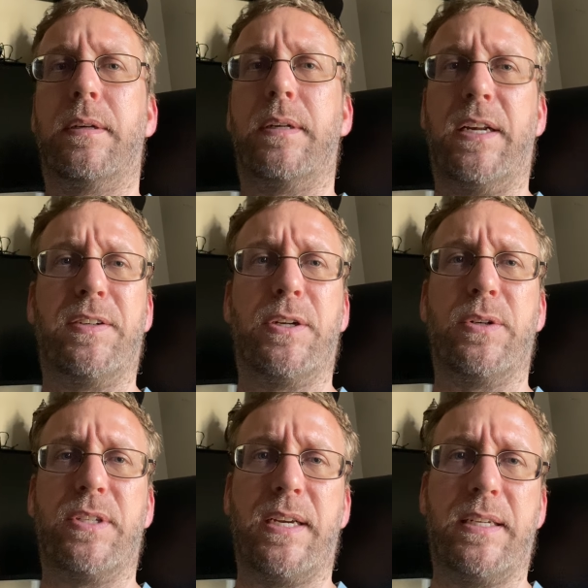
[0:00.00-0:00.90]
You ever
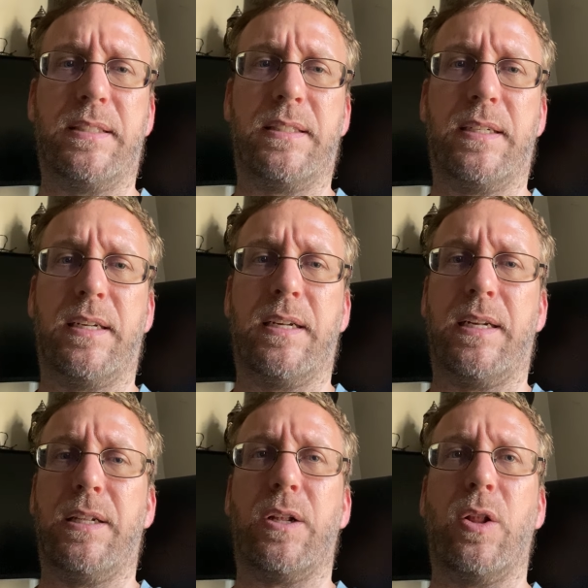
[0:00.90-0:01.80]
notice that?
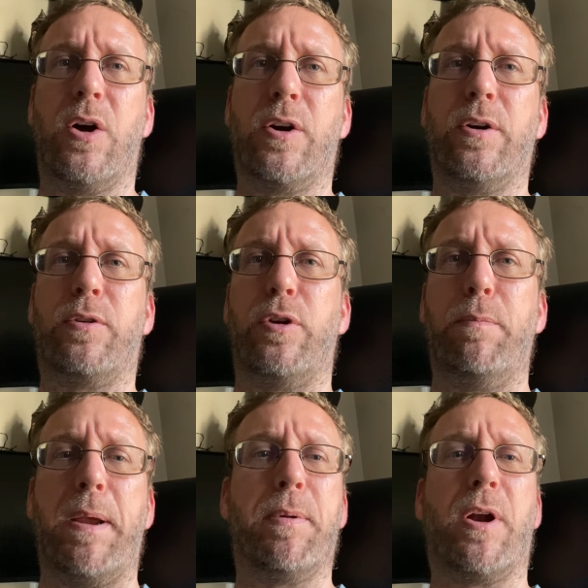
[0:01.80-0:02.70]
The longer two
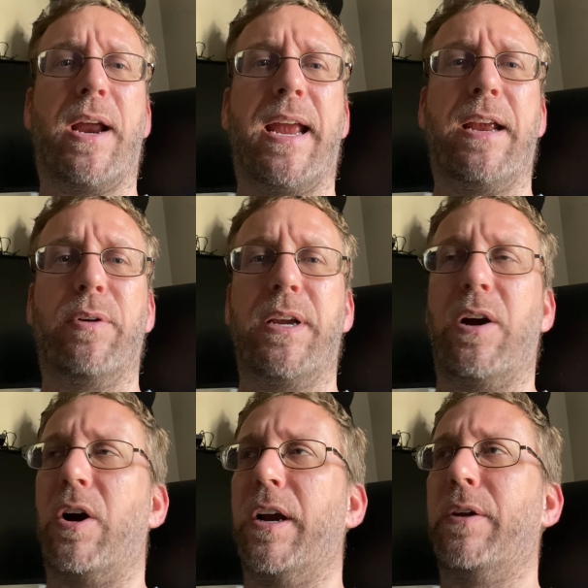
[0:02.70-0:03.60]
people are angry,
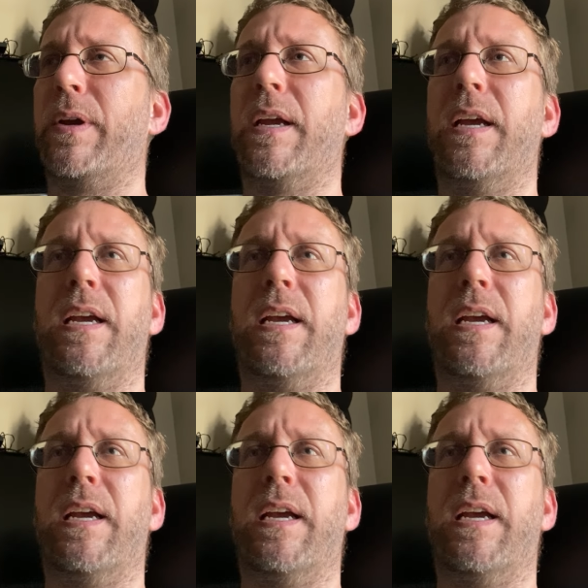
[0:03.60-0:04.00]
arguing,